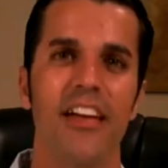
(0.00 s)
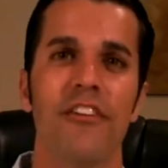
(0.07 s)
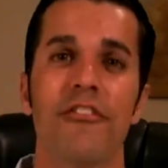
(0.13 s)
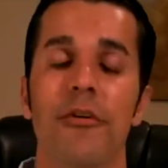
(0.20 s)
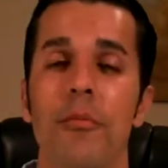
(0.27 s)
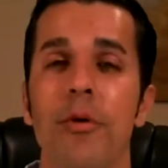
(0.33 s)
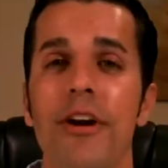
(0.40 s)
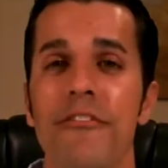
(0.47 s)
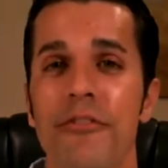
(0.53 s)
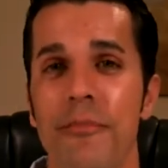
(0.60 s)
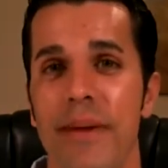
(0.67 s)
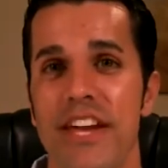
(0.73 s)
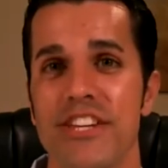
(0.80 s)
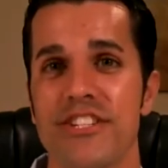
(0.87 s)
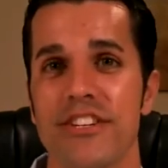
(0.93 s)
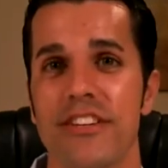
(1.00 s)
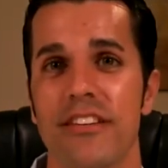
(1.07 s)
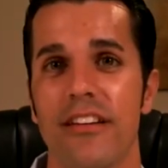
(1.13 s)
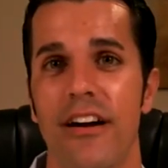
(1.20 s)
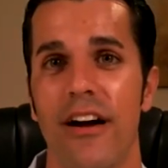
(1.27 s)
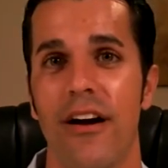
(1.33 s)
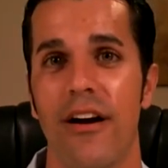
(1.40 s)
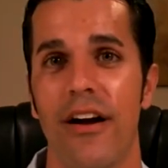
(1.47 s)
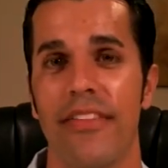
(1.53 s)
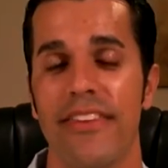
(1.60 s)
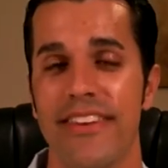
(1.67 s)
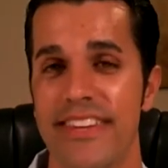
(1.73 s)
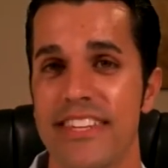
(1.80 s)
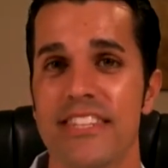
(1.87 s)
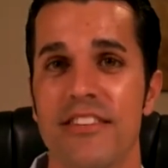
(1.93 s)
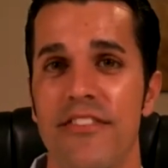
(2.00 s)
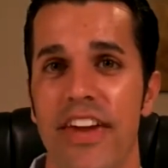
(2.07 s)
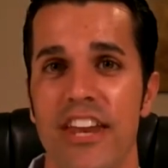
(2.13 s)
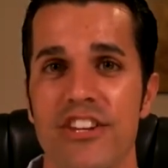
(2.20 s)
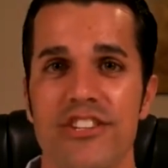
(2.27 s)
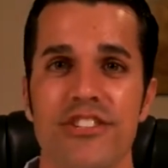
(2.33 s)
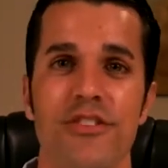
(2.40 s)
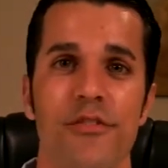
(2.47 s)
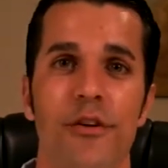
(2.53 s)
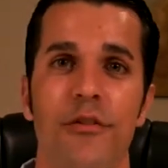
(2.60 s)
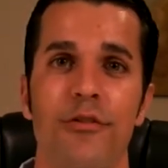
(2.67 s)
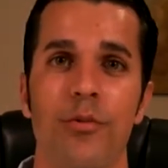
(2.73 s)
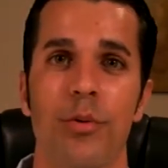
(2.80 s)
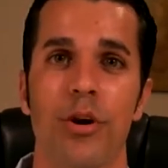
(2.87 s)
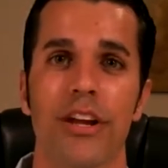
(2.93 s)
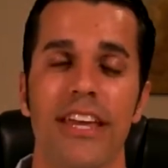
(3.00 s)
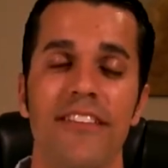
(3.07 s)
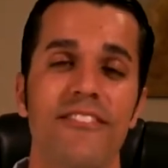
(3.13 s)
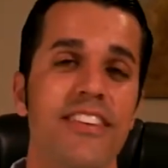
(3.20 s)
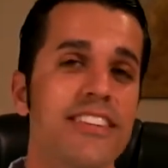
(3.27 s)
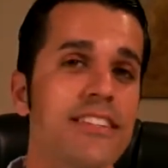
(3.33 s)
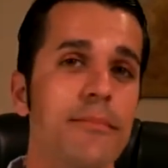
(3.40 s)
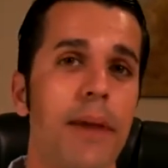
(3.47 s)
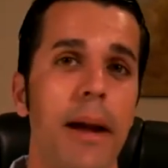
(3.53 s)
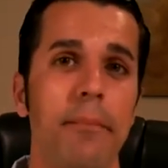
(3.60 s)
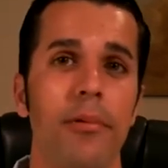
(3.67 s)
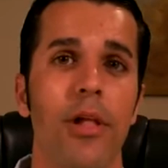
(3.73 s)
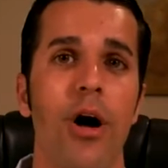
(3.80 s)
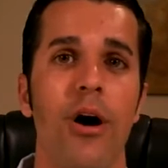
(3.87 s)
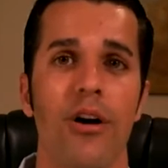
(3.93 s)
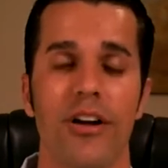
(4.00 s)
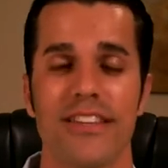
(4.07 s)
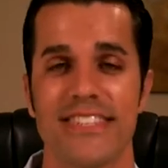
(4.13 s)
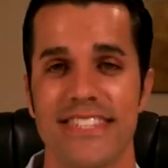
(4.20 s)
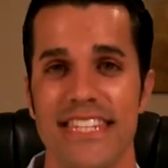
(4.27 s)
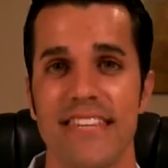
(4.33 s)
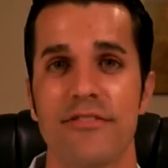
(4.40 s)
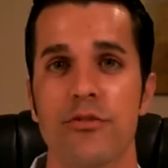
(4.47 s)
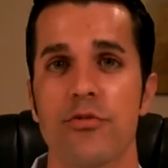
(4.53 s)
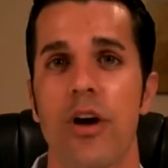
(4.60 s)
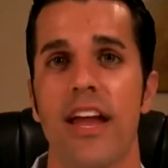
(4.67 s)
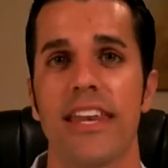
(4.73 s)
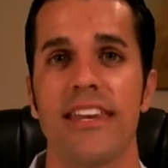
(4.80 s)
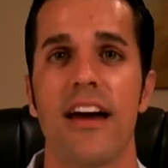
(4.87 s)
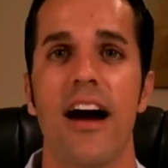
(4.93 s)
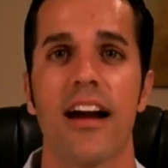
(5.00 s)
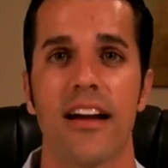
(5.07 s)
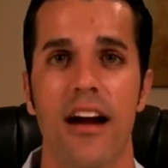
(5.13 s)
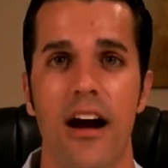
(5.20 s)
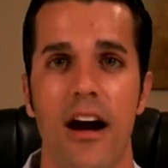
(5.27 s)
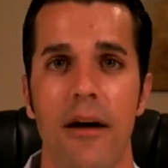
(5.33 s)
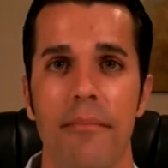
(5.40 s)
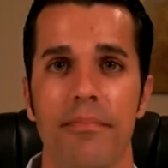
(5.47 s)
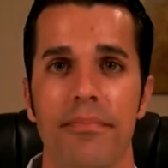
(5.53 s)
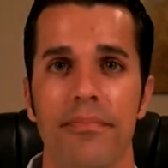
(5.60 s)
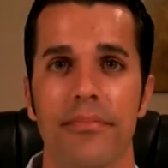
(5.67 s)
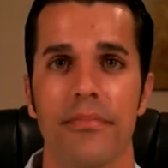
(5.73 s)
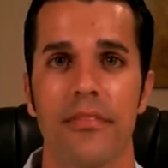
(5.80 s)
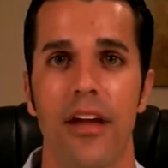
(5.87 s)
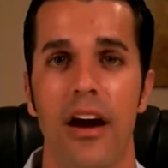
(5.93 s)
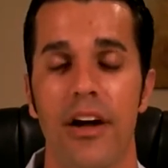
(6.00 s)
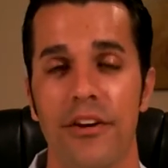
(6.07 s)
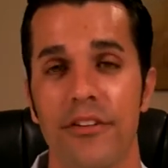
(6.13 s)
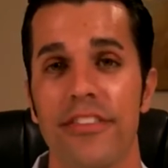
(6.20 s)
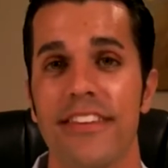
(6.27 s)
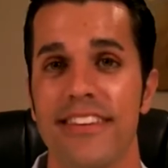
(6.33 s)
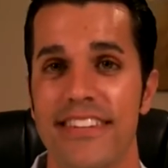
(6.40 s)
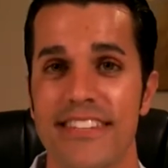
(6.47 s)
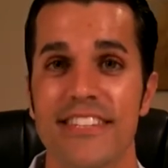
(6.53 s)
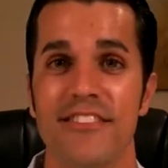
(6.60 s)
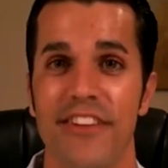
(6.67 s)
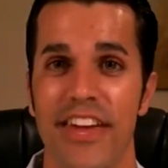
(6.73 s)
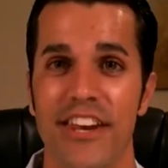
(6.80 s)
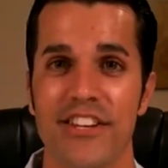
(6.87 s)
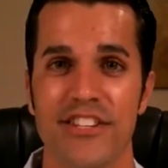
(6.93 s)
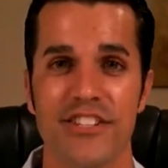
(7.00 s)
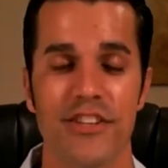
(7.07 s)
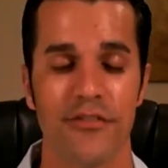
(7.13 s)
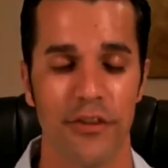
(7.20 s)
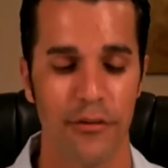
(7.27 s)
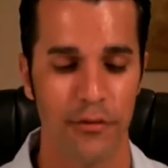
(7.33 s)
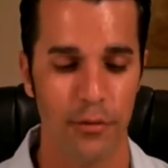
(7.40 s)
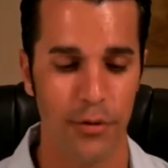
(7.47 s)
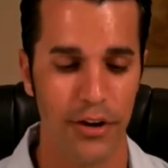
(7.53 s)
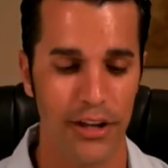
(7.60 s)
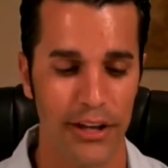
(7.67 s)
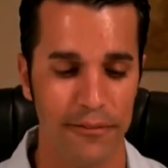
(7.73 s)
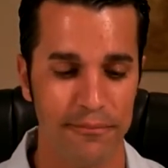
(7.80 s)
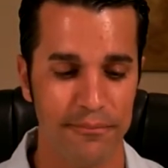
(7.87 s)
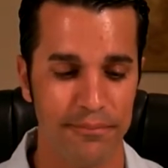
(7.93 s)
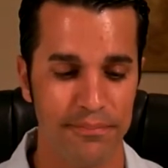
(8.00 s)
For more information on the disadvantages of overworking, visit my blog on stephenroddy.com under the disadvantages of overworking.